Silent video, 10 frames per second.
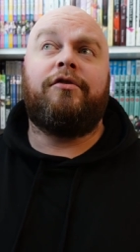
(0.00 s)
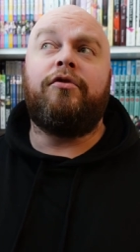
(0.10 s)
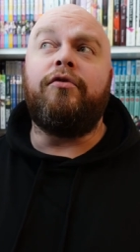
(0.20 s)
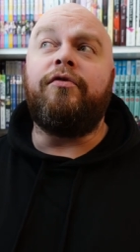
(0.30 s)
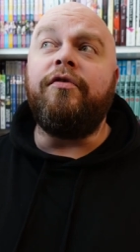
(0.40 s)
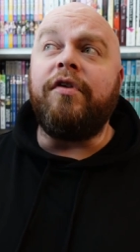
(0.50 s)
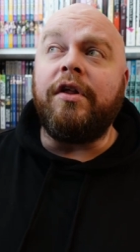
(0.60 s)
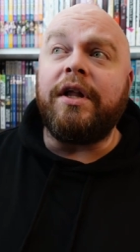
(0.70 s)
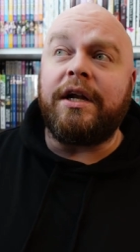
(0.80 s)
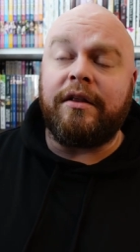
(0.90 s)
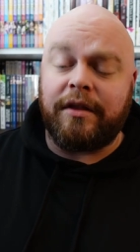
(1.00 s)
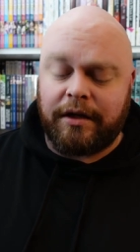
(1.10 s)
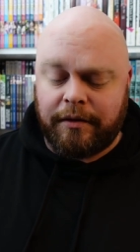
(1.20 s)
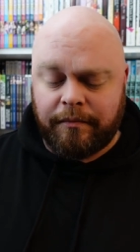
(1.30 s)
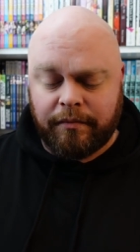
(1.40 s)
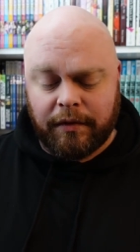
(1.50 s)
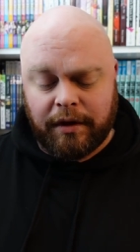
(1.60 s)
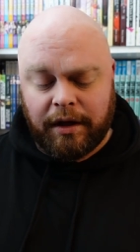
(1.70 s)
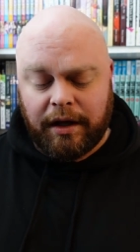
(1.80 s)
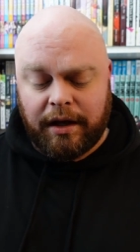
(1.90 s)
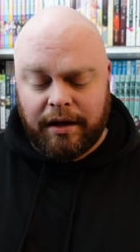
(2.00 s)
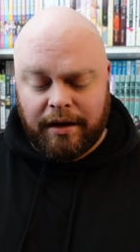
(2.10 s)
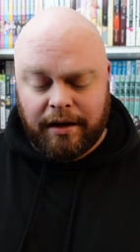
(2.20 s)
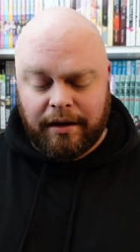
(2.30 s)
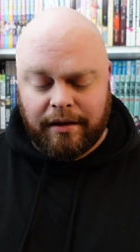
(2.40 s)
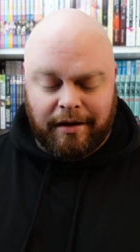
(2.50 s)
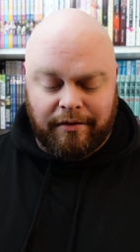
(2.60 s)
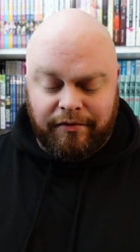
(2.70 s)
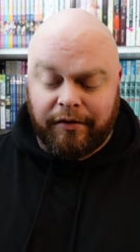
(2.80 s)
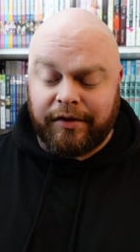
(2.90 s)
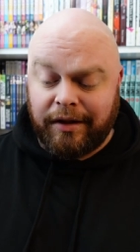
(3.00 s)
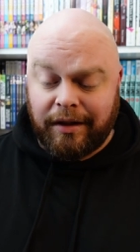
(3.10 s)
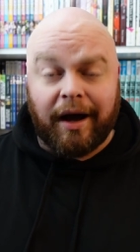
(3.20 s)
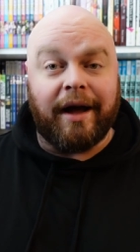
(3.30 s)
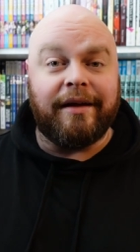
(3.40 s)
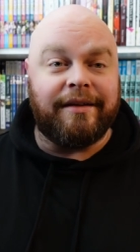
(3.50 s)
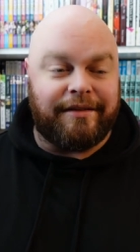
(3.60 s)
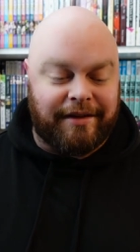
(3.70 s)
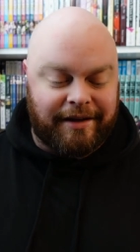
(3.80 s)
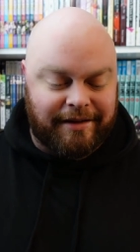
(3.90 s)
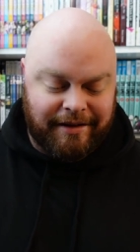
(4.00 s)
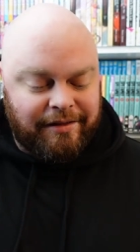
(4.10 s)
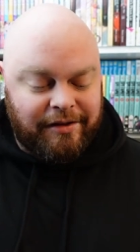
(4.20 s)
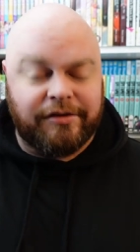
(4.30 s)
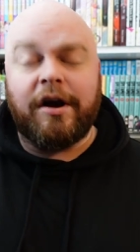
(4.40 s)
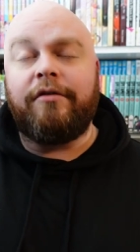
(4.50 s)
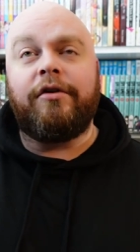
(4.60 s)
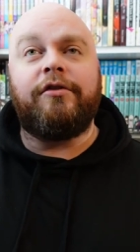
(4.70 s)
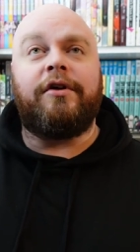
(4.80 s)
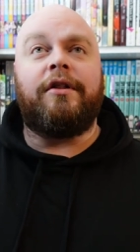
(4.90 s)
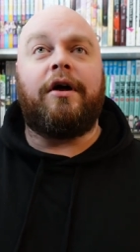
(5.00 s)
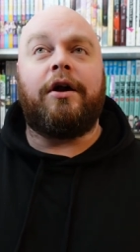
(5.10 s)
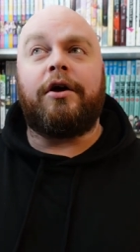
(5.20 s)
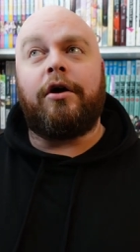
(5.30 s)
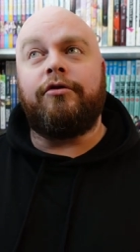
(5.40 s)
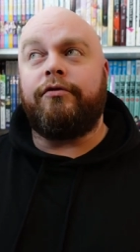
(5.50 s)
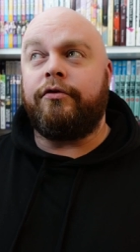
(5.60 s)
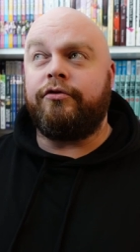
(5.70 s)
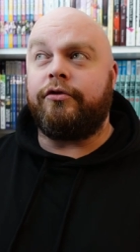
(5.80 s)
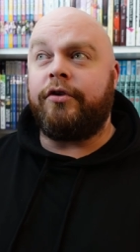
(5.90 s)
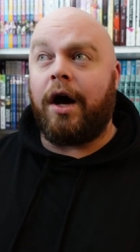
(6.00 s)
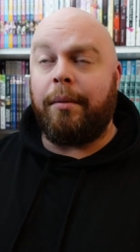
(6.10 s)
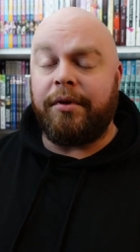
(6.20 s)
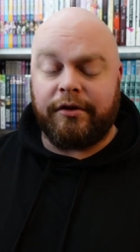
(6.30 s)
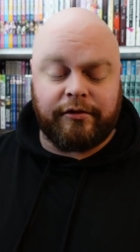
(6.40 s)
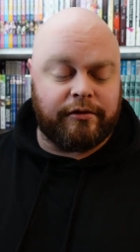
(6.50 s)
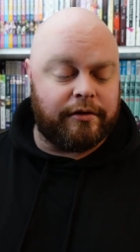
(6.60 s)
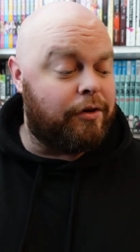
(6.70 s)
to feel anything. And I felt a lot. Like, this covers a lot of controversial topics.